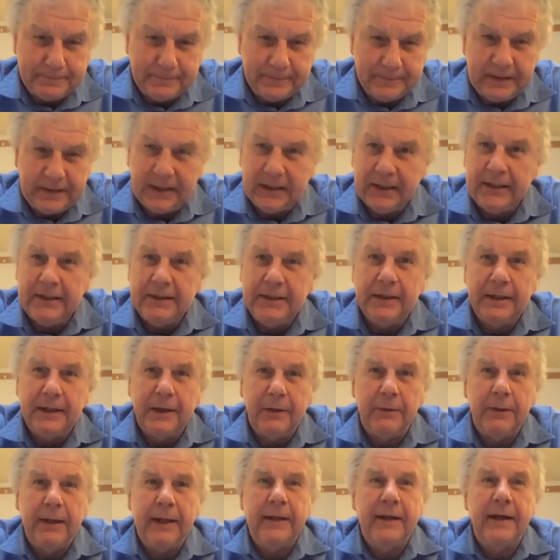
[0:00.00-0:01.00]
Cleaned it
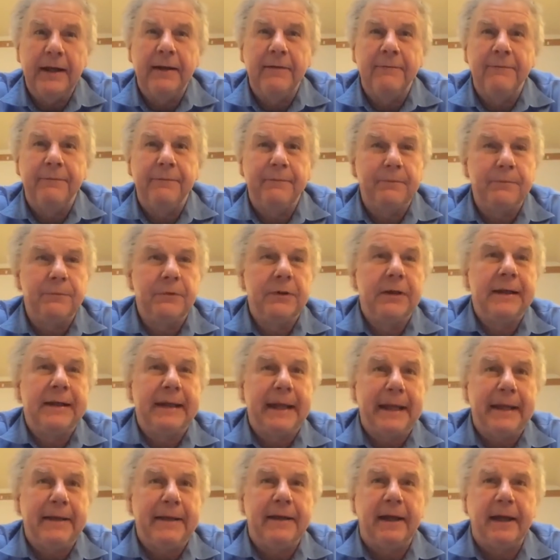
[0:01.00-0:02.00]
out. And to
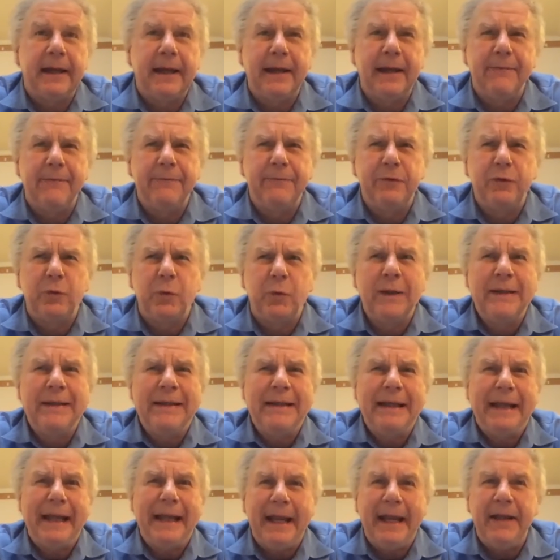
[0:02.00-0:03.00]
date, I have
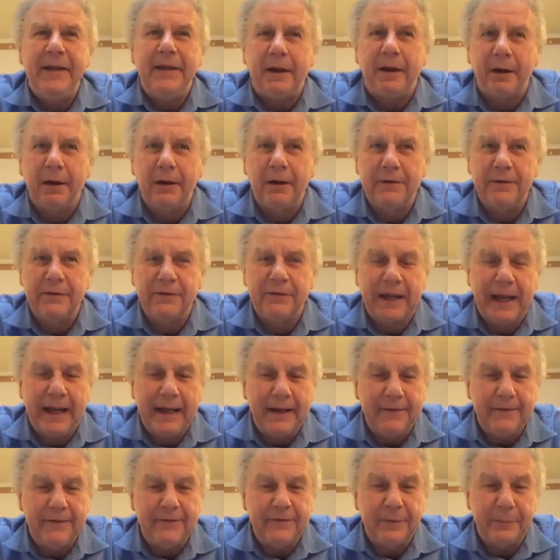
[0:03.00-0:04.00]
28 heart
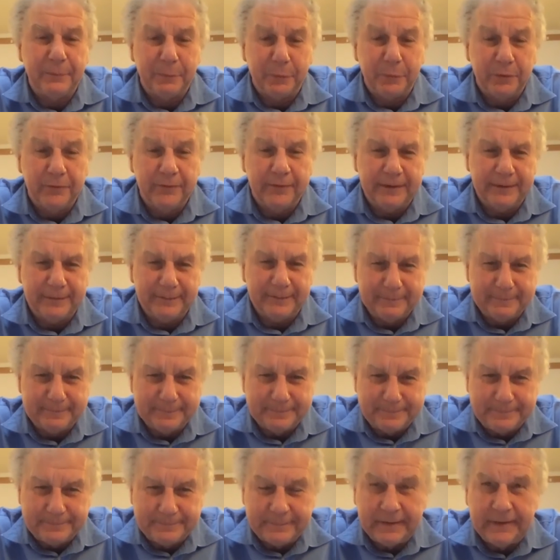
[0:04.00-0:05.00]
scans to prove it,
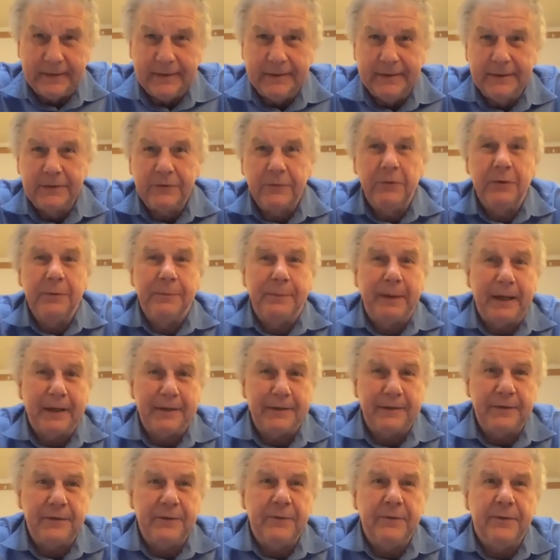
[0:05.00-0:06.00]
going back
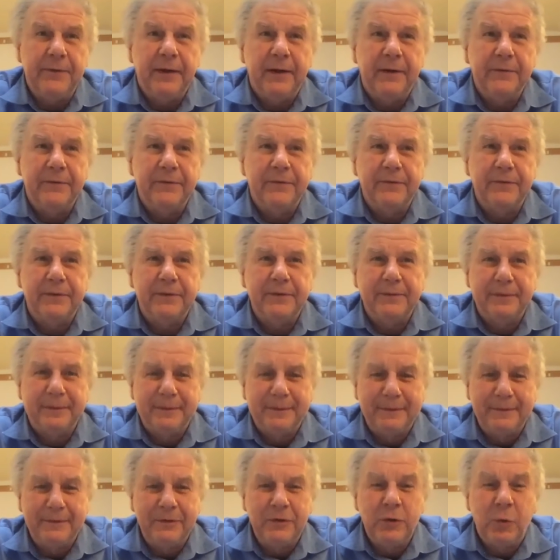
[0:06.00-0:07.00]
to
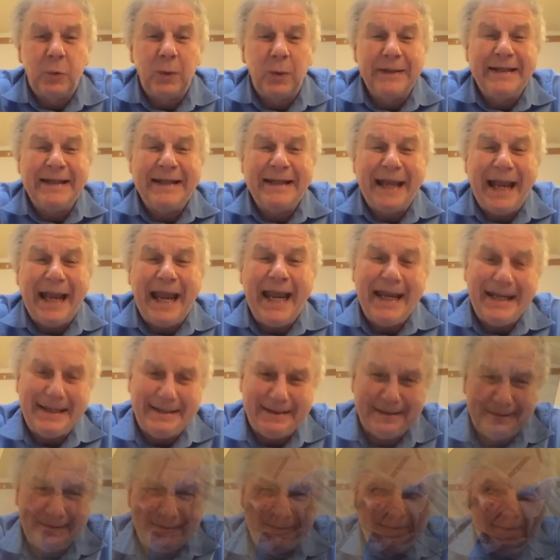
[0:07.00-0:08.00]

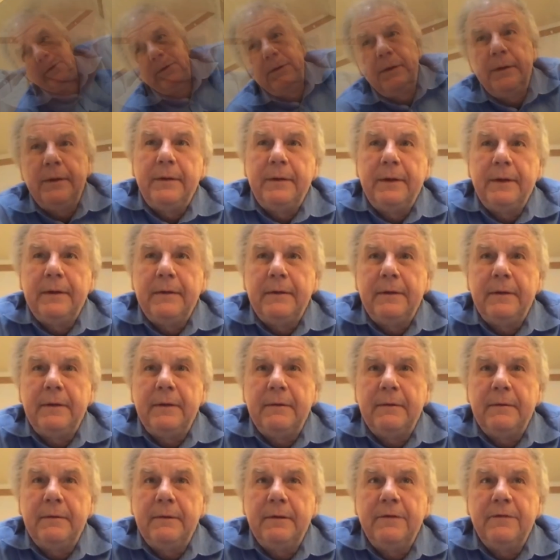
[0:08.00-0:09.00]
28. One thing that
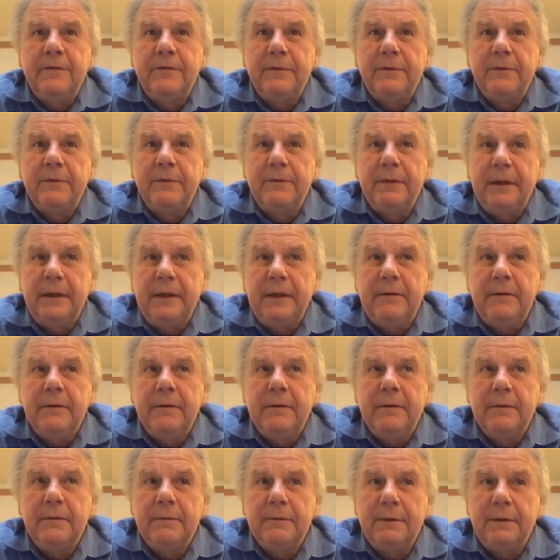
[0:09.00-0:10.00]
the listeners need
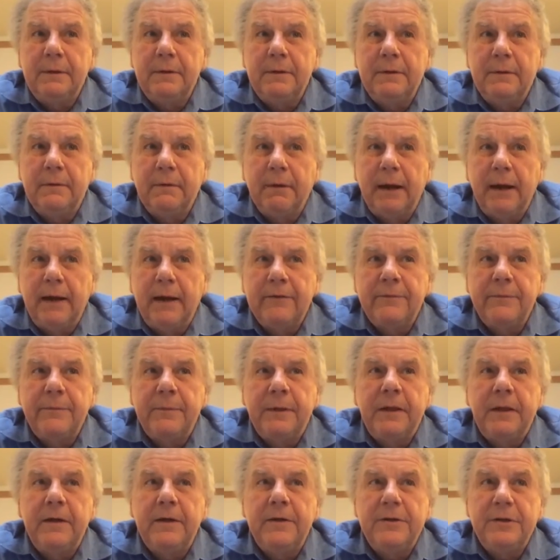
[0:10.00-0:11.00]
to grasp,
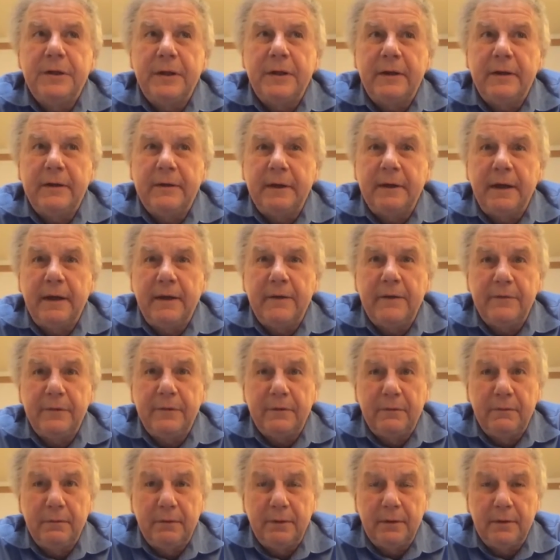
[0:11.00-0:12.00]
ketogenic diets are
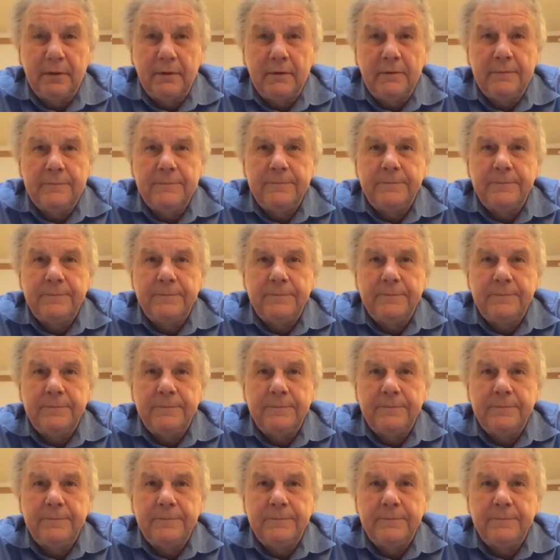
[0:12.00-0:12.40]
critical.